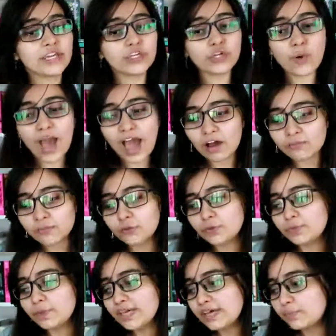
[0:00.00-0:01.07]
You have
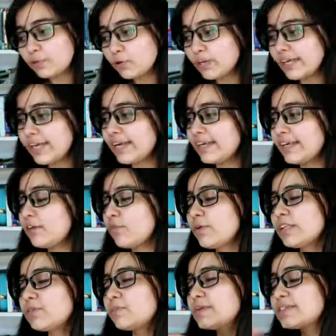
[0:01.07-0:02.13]
to be communicating
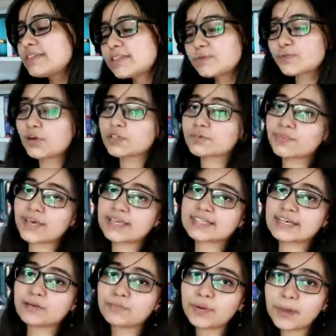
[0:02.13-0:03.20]
with business
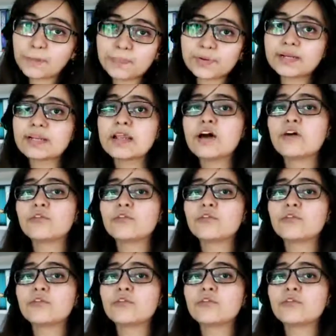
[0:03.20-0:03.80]
prospects and people